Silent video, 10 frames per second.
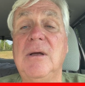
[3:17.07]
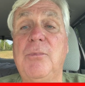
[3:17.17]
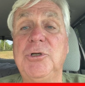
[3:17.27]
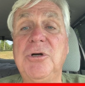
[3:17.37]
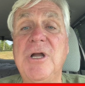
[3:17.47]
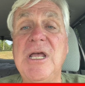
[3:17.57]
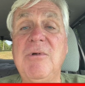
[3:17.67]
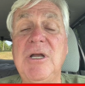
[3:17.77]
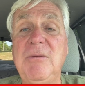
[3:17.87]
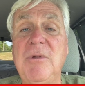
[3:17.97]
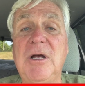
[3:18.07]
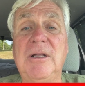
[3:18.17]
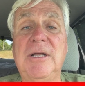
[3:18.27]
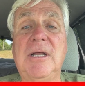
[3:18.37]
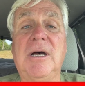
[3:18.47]
Put your name and
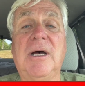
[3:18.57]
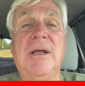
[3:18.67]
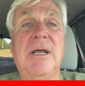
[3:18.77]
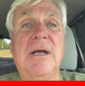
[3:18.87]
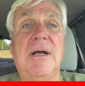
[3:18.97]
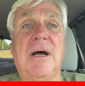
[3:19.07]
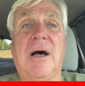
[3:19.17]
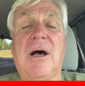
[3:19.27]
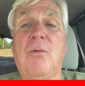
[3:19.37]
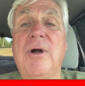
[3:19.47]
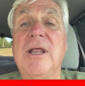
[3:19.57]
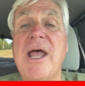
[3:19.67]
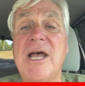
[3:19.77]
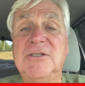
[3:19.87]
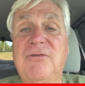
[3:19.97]
email in the uh, when it
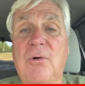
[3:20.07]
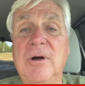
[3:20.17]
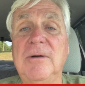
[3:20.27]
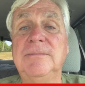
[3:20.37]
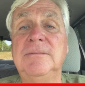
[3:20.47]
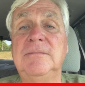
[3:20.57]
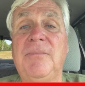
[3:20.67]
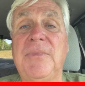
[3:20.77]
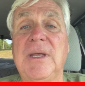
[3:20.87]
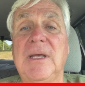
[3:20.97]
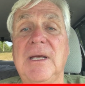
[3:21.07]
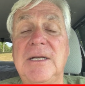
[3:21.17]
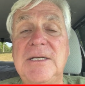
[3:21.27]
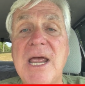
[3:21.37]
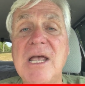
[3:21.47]
asks for it
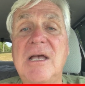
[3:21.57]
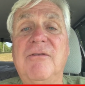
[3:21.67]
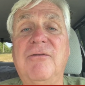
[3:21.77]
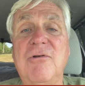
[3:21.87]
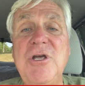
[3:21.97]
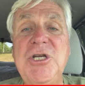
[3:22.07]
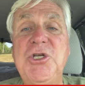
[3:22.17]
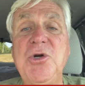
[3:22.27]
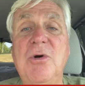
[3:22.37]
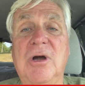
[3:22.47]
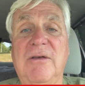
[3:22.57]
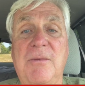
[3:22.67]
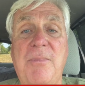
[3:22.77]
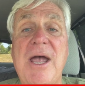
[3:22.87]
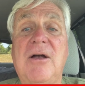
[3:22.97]
and take a free tour of
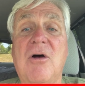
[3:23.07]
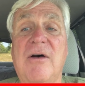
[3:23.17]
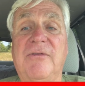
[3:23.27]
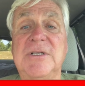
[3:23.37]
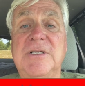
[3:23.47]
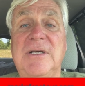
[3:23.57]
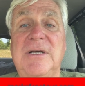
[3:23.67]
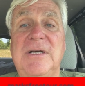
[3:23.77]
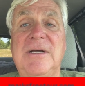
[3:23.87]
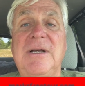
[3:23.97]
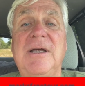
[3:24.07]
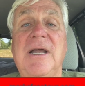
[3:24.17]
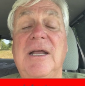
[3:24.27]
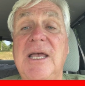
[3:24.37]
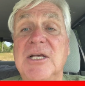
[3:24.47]
the back office.
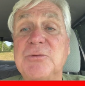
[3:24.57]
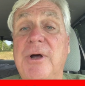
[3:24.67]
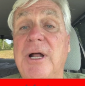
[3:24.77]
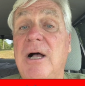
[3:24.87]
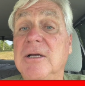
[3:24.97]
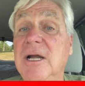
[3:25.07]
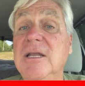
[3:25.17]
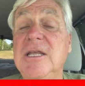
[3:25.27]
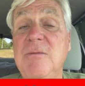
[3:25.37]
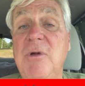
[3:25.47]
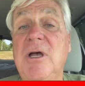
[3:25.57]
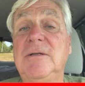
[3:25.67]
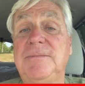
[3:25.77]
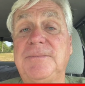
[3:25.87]
And guess what? I'll get an email.